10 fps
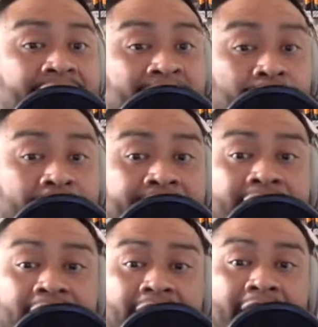up with,
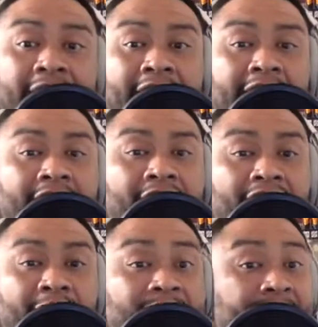and
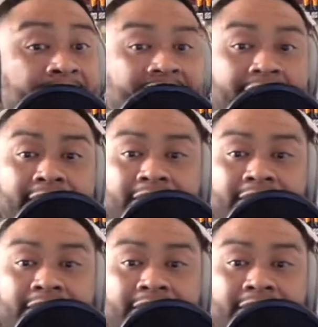from the beginning.